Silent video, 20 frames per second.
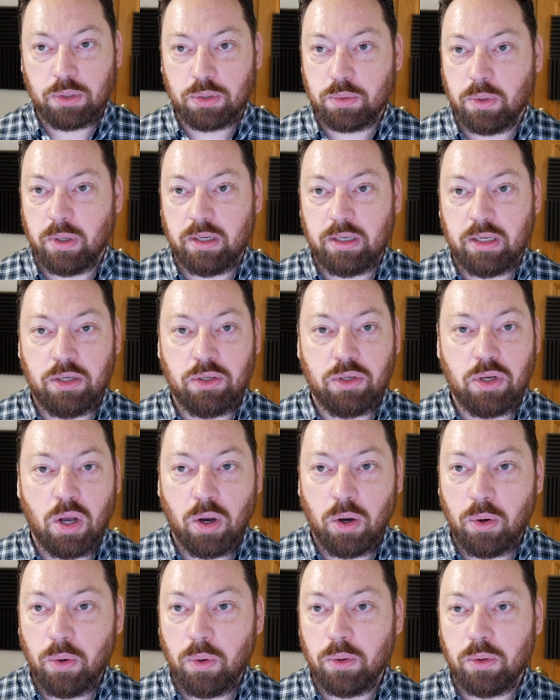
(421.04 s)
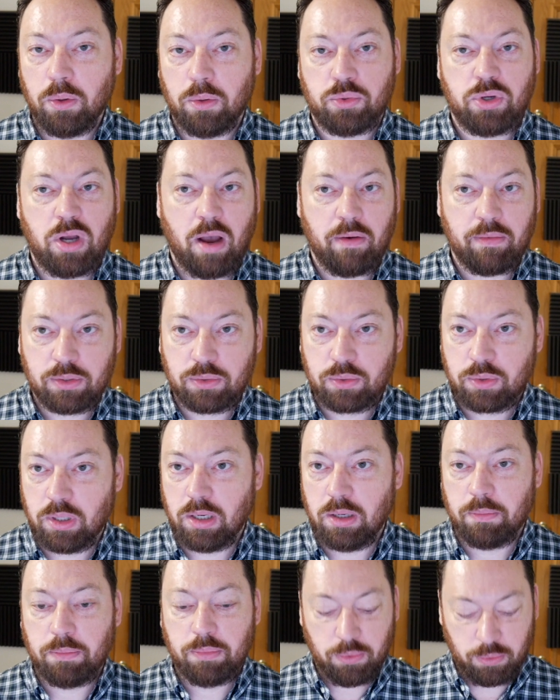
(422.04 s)
is written in Node or
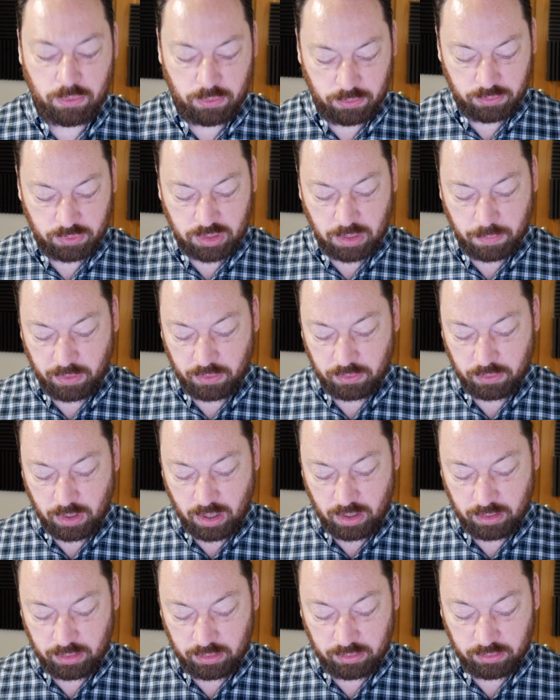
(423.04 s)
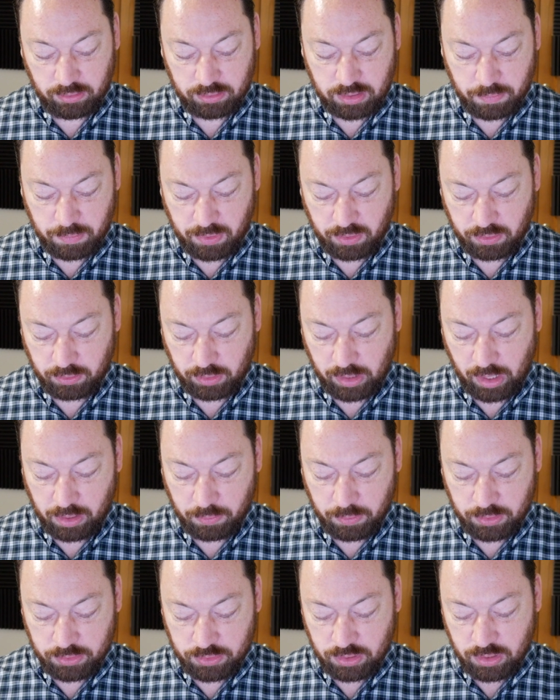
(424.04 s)
JavaScript or some other
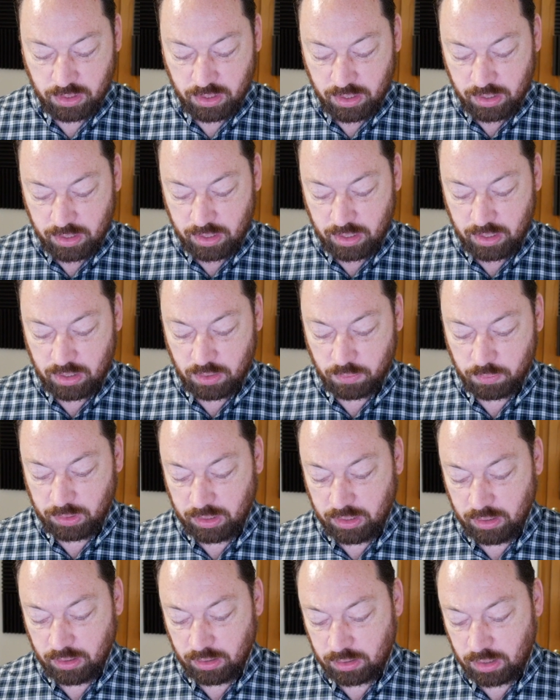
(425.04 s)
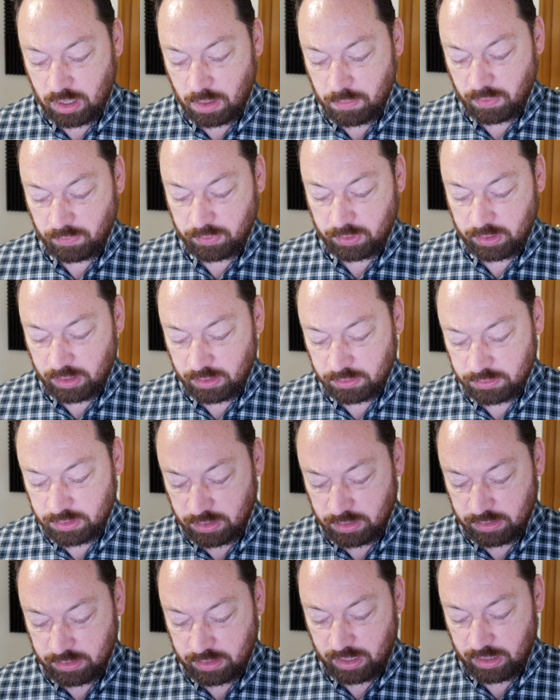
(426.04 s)
language, and then we come over here
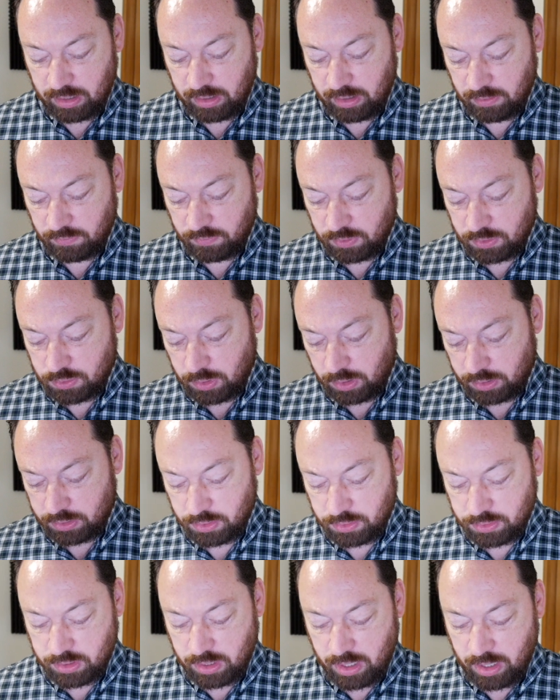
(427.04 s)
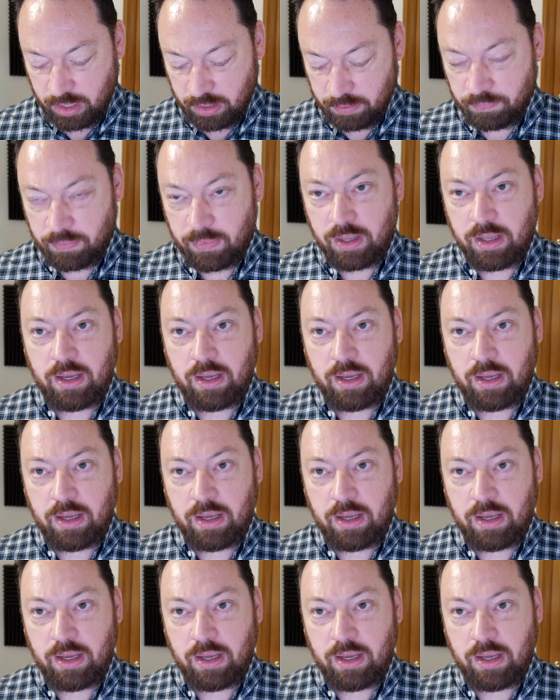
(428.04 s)
to the data infrastructure side,